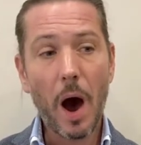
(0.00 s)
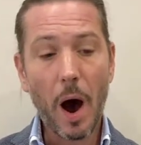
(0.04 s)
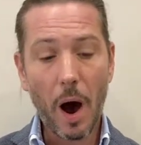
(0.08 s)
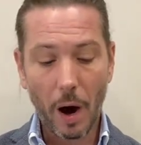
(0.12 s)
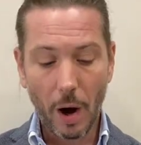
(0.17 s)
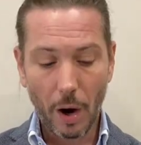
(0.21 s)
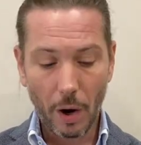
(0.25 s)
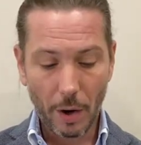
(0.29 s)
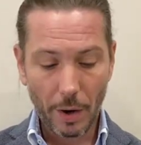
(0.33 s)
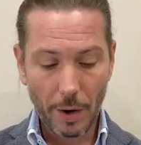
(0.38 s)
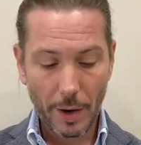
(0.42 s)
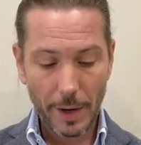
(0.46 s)

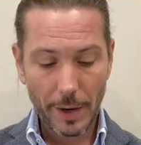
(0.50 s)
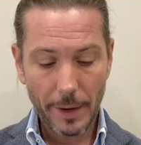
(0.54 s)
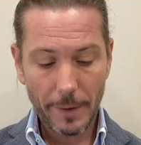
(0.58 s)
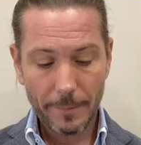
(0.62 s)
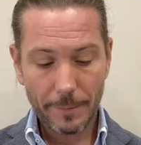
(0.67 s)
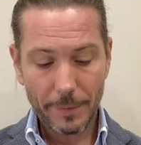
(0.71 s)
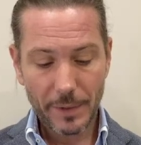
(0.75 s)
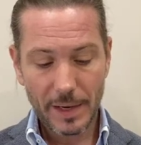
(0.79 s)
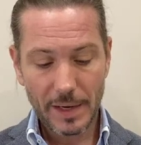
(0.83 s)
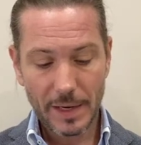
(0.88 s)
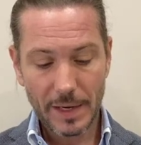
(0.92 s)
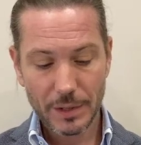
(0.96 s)
are,
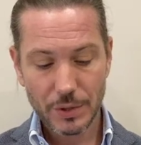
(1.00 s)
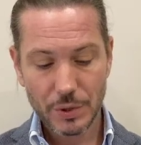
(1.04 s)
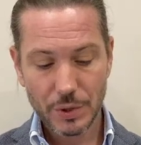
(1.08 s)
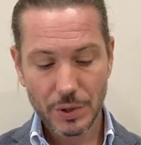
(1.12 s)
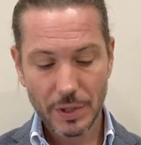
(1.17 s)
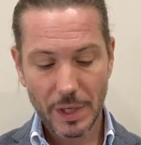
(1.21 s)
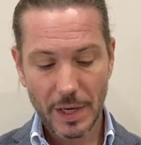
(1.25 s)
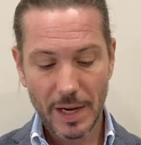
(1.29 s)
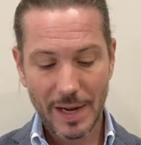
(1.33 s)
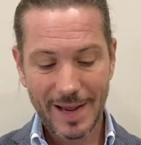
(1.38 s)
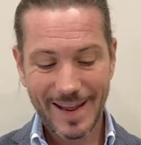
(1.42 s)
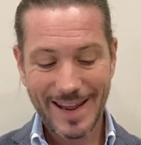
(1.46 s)
let's
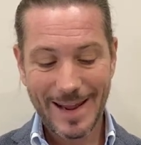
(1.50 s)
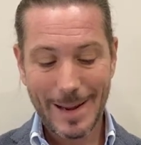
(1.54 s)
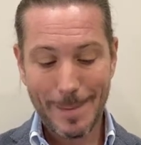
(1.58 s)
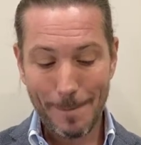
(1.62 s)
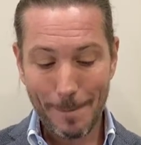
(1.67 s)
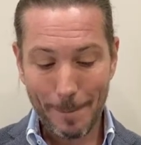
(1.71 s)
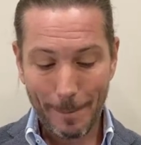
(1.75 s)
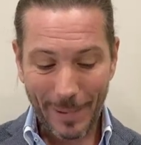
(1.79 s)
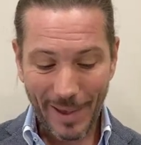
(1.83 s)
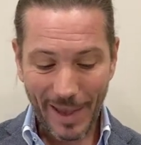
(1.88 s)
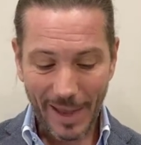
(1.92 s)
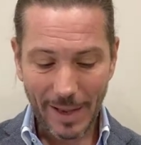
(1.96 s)
say,
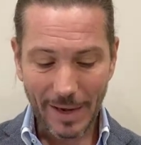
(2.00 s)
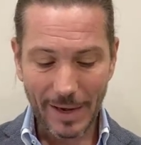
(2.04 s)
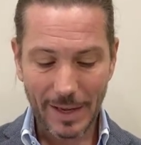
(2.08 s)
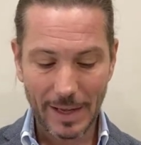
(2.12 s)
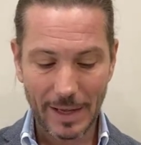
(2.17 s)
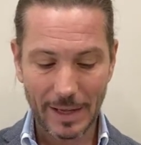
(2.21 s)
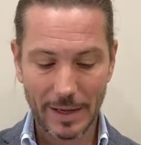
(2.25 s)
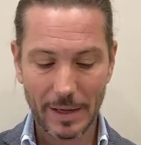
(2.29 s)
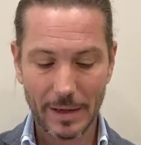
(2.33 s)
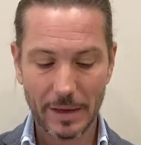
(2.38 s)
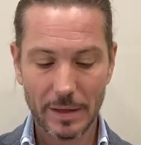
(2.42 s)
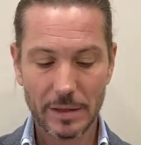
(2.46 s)

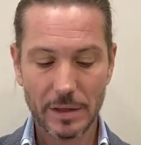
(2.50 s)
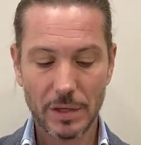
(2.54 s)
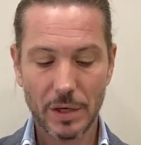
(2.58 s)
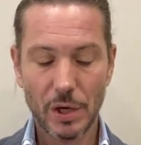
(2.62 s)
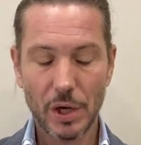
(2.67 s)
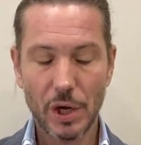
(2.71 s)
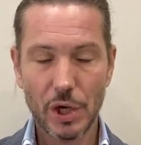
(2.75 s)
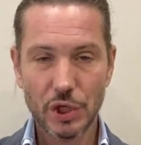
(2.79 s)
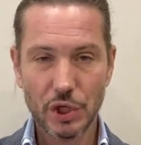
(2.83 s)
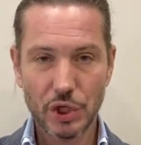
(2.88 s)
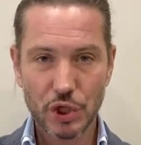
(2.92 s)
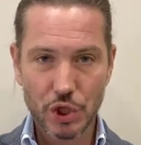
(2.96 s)
impeding,
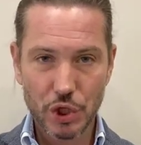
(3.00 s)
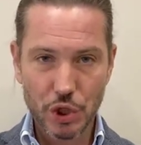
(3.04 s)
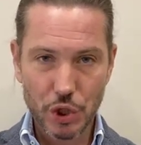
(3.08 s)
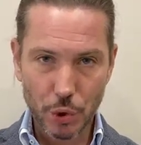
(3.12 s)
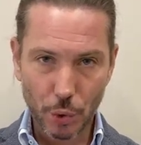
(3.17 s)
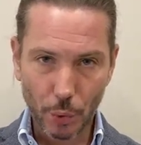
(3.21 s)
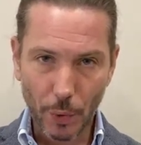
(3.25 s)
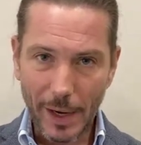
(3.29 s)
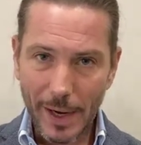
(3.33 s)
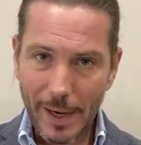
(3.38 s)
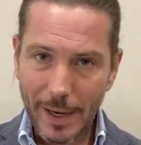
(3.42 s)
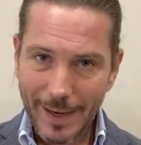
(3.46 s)

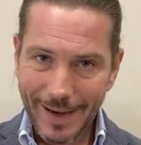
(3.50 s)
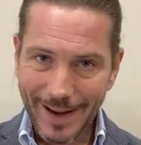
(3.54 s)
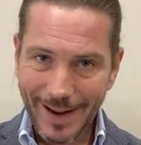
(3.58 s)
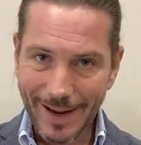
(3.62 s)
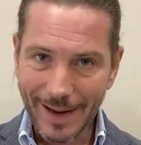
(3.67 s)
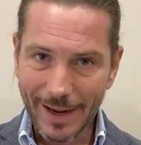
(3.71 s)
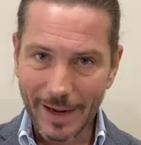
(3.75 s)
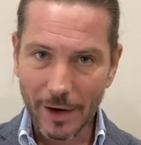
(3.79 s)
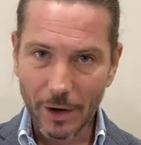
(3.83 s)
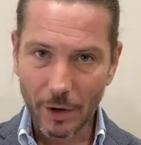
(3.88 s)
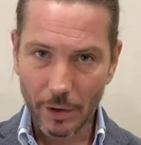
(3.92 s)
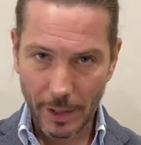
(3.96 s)

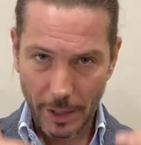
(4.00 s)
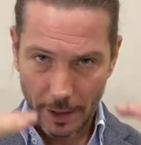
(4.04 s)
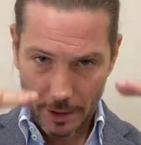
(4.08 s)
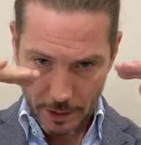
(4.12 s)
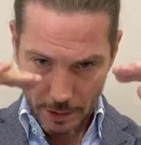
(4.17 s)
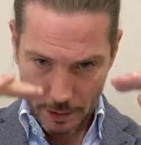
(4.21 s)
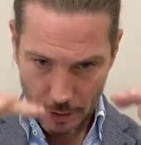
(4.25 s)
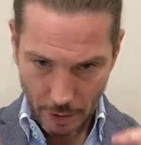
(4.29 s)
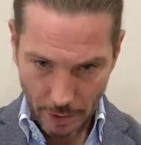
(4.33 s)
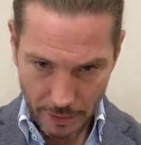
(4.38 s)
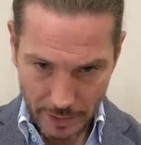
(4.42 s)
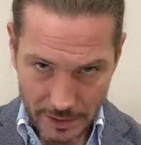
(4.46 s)
straining, okay,
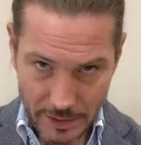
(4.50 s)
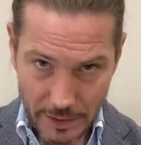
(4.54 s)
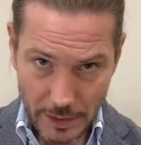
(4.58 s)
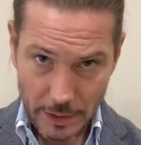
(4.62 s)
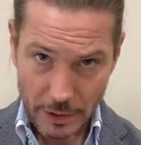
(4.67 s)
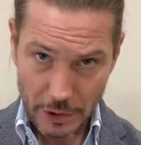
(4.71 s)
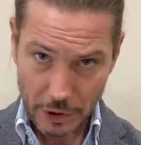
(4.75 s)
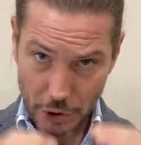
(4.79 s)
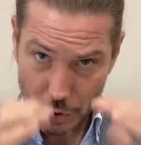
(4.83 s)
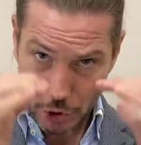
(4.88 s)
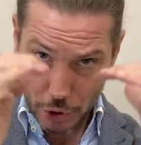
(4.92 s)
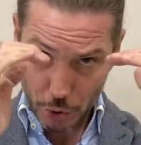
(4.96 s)
you
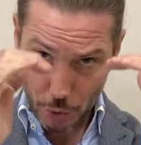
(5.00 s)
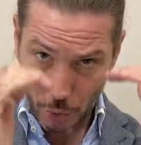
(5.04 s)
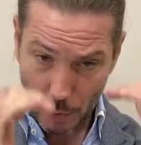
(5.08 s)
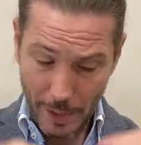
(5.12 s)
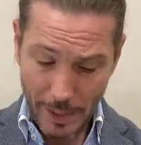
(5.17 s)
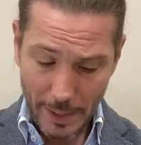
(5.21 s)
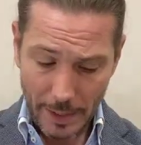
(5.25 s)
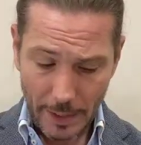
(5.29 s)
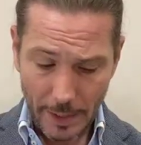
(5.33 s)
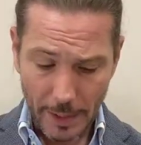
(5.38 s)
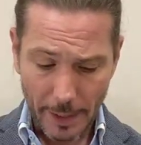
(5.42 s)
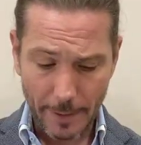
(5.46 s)
understand,
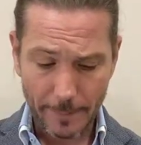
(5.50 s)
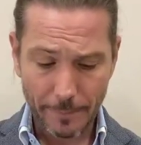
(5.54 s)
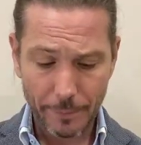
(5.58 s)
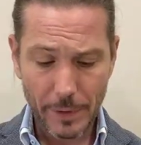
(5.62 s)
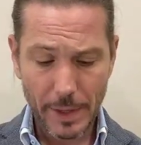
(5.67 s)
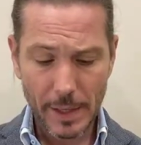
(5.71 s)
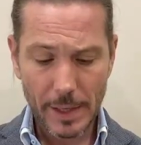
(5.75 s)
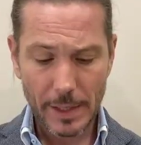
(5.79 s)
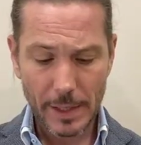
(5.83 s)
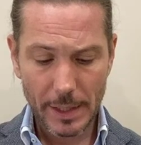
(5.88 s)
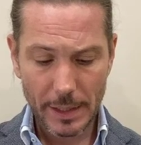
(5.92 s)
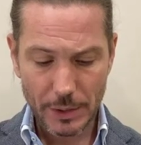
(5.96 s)
straining
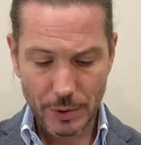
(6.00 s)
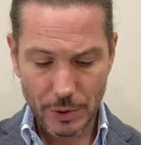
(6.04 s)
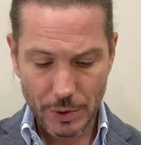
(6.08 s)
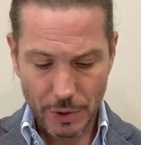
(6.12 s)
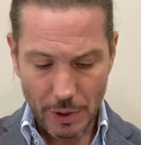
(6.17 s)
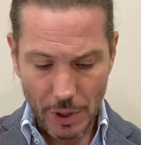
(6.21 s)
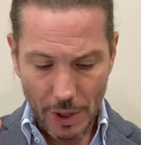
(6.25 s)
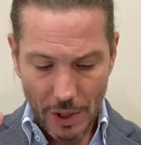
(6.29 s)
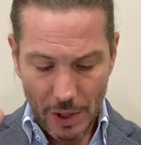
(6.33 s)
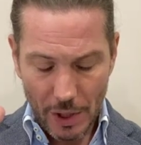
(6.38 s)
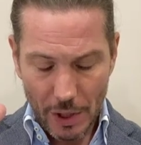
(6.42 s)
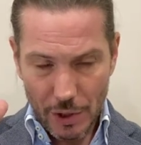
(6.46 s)

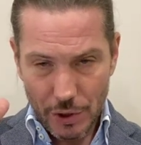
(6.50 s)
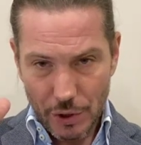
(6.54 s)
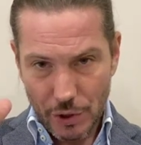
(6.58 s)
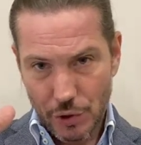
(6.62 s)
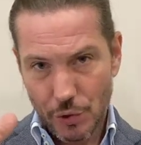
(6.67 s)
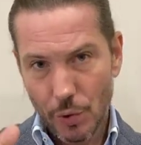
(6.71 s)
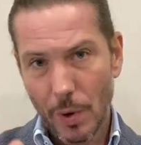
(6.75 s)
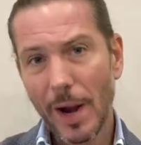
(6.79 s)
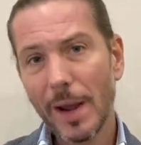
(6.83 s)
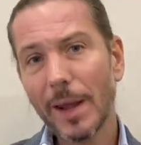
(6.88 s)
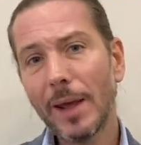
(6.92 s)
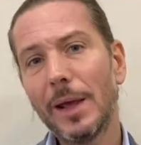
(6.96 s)
is
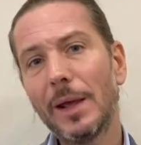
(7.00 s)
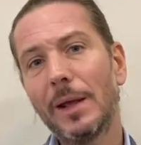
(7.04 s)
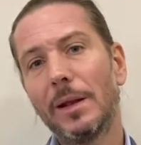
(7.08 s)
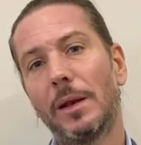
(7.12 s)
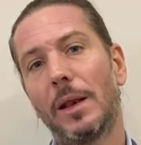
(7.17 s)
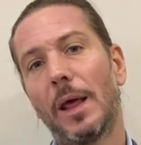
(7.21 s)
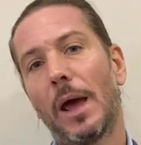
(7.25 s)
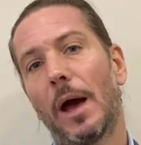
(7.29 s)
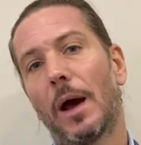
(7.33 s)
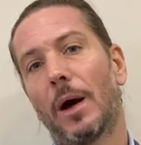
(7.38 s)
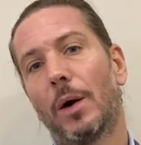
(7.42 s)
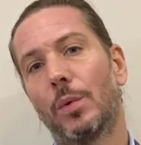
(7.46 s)
dragging
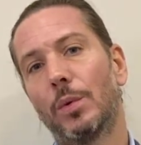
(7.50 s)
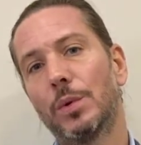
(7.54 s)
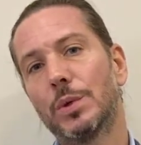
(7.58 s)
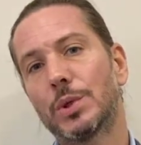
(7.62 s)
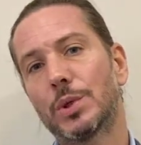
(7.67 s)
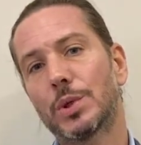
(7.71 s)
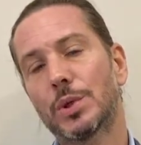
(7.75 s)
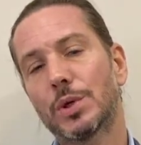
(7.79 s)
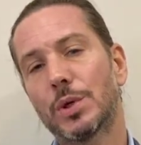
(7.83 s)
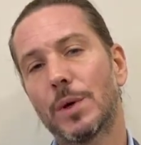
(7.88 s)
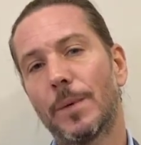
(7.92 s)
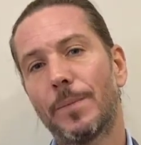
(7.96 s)
down
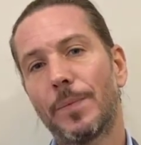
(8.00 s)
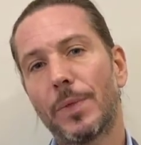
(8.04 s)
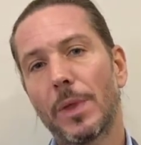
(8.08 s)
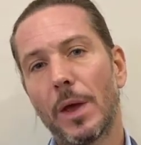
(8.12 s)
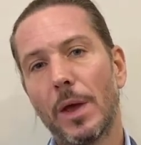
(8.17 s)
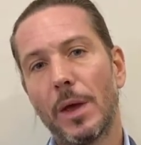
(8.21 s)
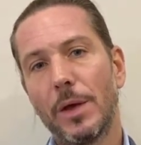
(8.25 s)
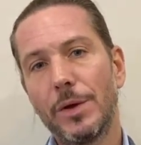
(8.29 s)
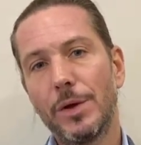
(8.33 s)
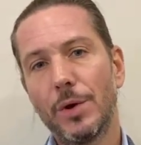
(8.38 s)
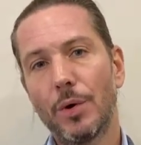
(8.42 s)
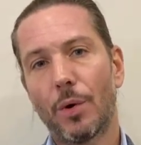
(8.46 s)

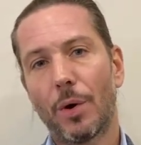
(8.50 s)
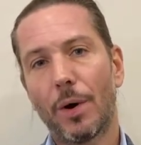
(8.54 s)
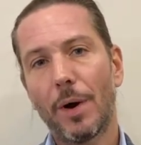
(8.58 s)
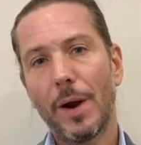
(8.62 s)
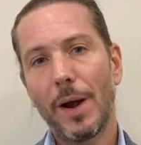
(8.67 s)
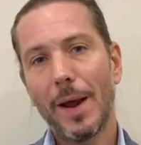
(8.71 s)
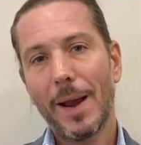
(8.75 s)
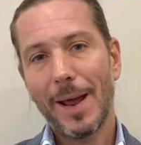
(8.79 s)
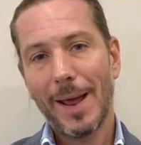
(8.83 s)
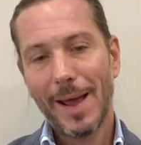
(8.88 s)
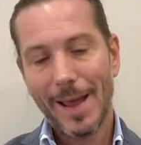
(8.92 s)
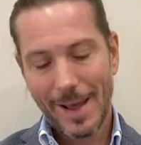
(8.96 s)

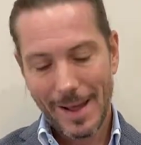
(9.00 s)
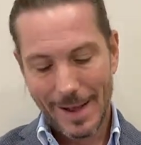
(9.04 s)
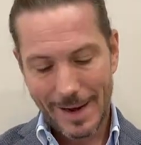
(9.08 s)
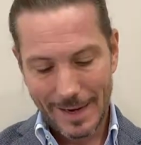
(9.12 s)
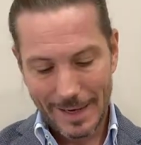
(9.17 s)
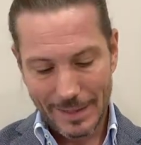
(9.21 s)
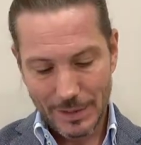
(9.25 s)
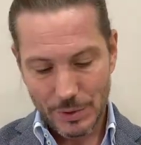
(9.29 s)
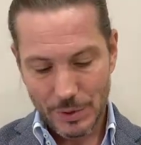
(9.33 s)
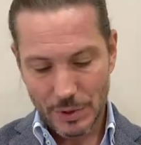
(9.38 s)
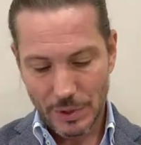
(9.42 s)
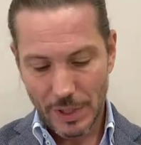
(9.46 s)
your,
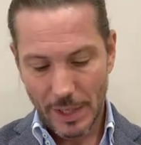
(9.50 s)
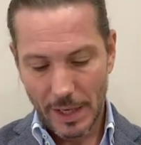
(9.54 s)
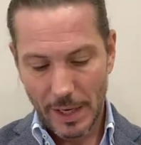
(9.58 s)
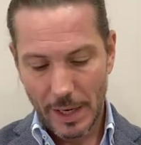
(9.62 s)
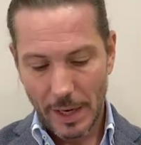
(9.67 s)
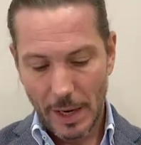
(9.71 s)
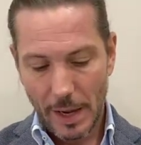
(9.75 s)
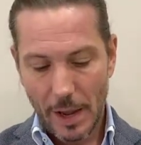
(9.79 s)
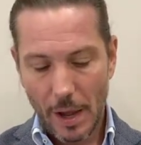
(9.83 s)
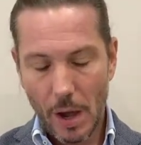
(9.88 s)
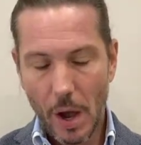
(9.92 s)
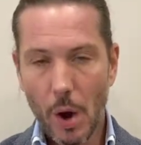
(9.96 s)
let's
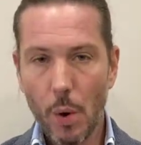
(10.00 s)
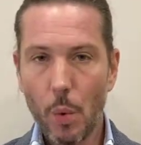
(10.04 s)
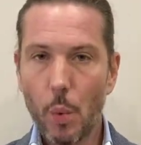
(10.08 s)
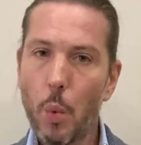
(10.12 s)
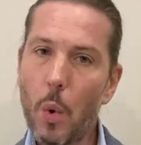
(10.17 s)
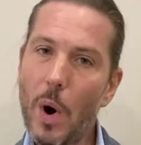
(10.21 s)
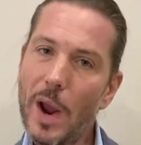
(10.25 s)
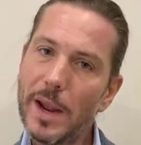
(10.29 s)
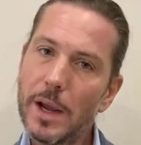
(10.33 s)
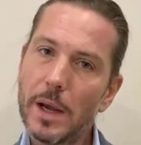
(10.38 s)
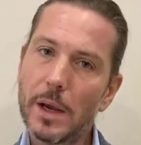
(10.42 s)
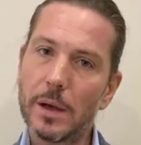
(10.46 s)
say,
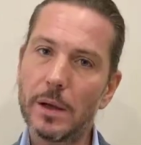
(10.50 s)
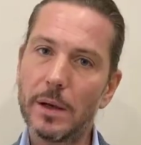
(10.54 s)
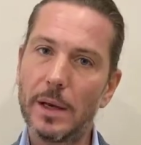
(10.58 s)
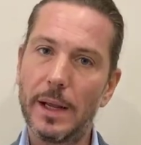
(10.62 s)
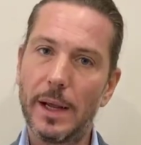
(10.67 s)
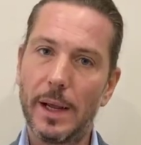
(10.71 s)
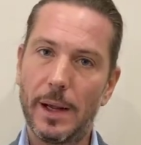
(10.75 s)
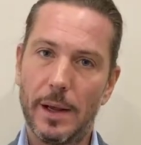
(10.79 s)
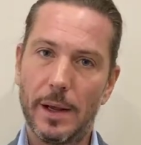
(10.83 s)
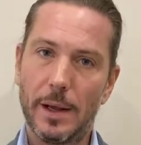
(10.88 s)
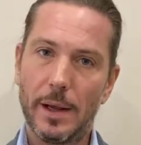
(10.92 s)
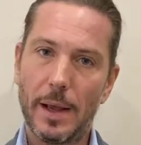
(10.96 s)

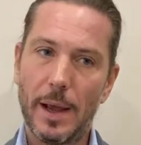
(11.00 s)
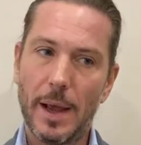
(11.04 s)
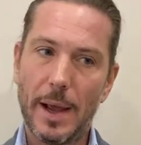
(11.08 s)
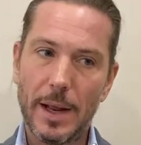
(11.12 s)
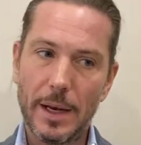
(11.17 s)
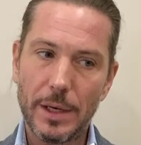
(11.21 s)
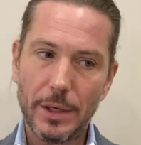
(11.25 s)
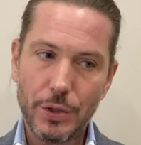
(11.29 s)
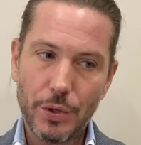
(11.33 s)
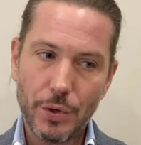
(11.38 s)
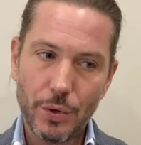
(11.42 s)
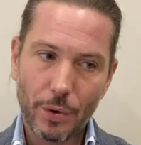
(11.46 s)
awakening
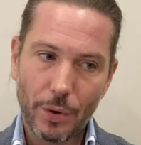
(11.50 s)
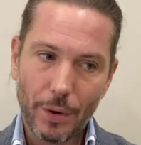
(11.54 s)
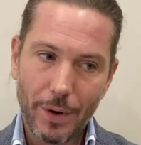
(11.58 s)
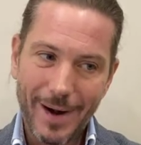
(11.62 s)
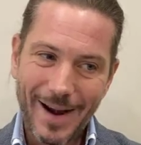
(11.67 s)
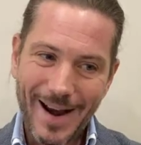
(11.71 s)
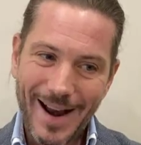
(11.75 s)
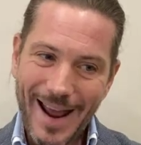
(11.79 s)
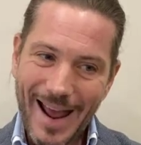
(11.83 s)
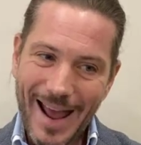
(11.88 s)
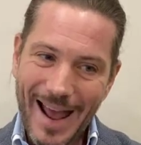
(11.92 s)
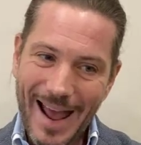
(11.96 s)
and your